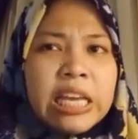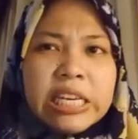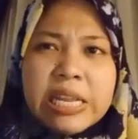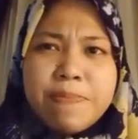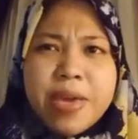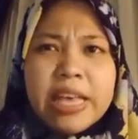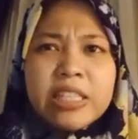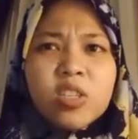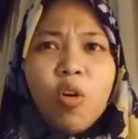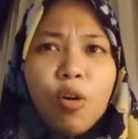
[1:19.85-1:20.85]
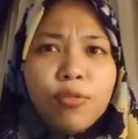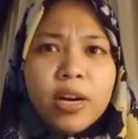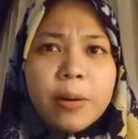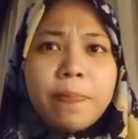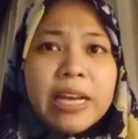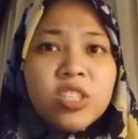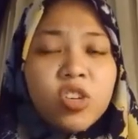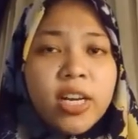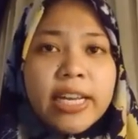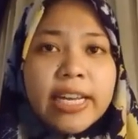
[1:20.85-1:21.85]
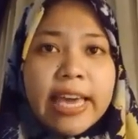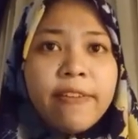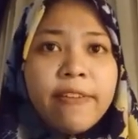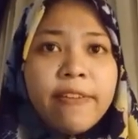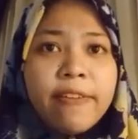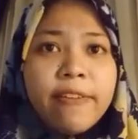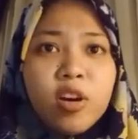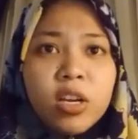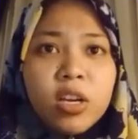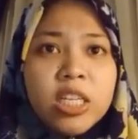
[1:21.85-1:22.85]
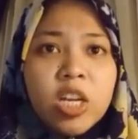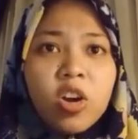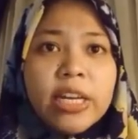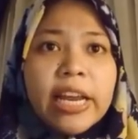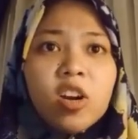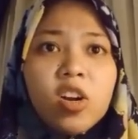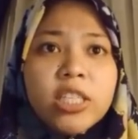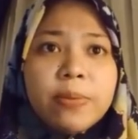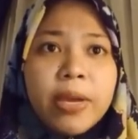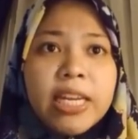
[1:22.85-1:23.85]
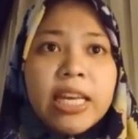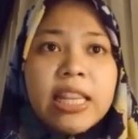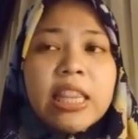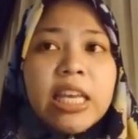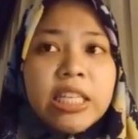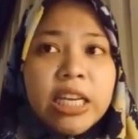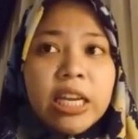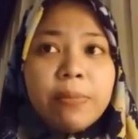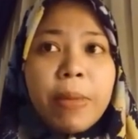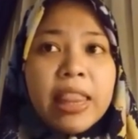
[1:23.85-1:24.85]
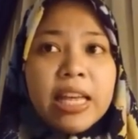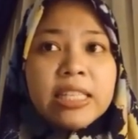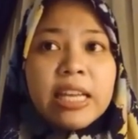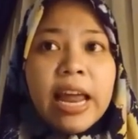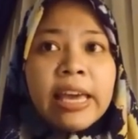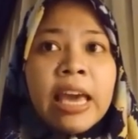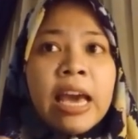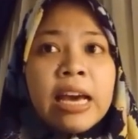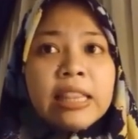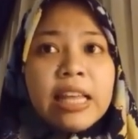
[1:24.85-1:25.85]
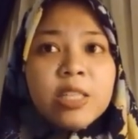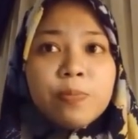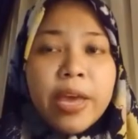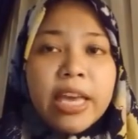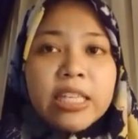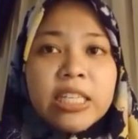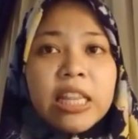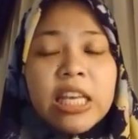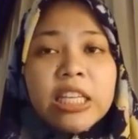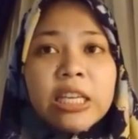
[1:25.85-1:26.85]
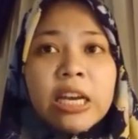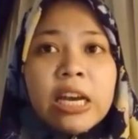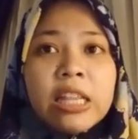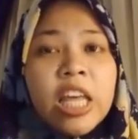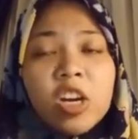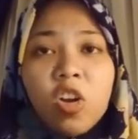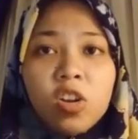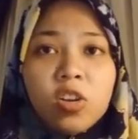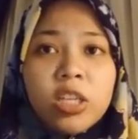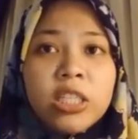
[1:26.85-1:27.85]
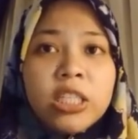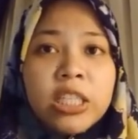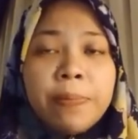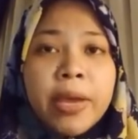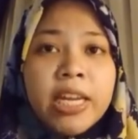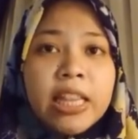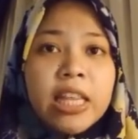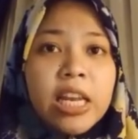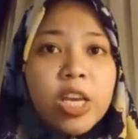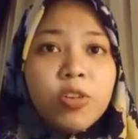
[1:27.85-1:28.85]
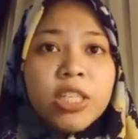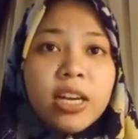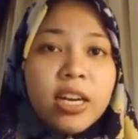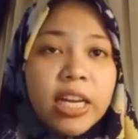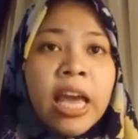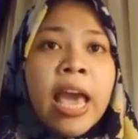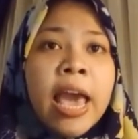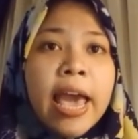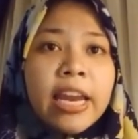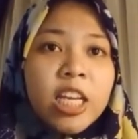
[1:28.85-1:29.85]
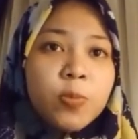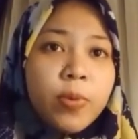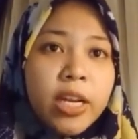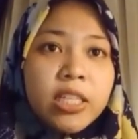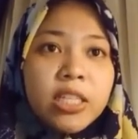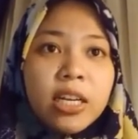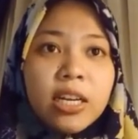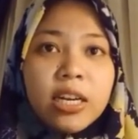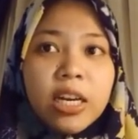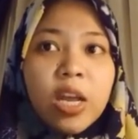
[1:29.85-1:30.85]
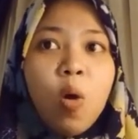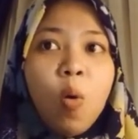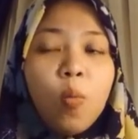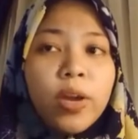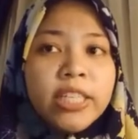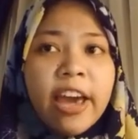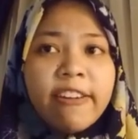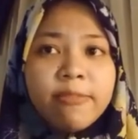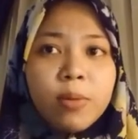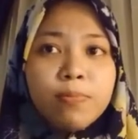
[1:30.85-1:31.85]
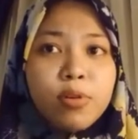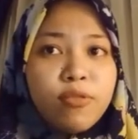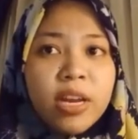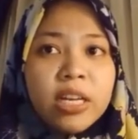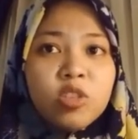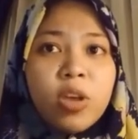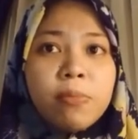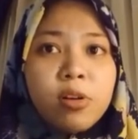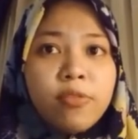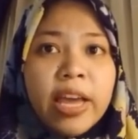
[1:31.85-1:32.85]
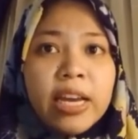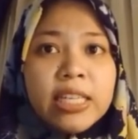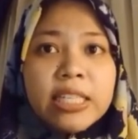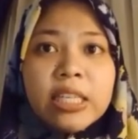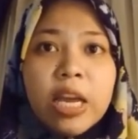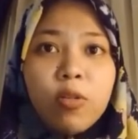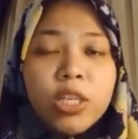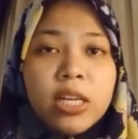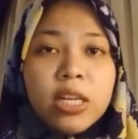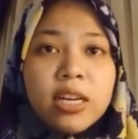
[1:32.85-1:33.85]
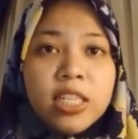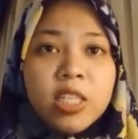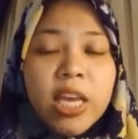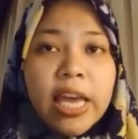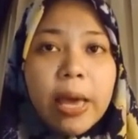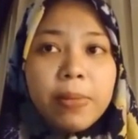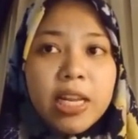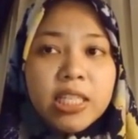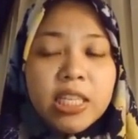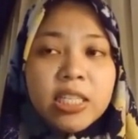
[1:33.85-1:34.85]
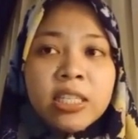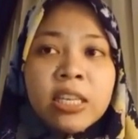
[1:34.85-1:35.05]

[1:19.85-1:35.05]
Debates over the past 3 decades have focused on technology-mediated teaching methods like task-based, technology-mediated language learning, and experiential learning, which have been proven to improve English language learners' speaking abilities.